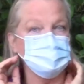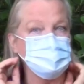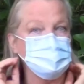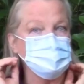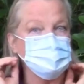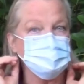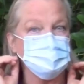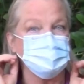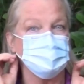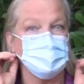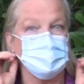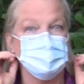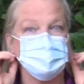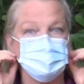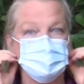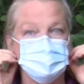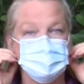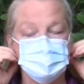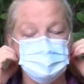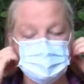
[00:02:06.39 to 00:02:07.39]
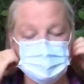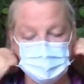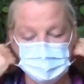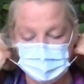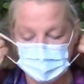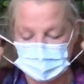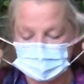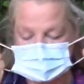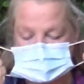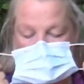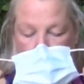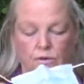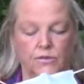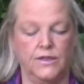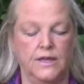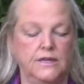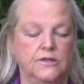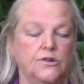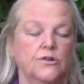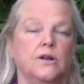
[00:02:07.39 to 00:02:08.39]
leaks around. So
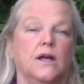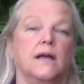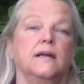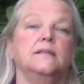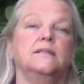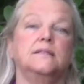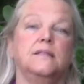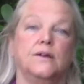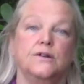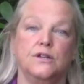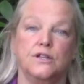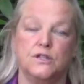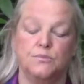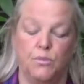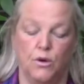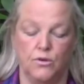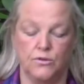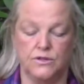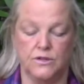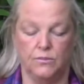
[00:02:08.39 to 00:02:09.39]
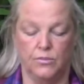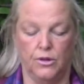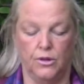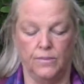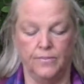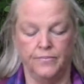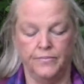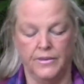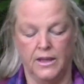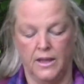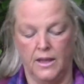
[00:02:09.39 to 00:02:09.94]
these are nice, they're disposable.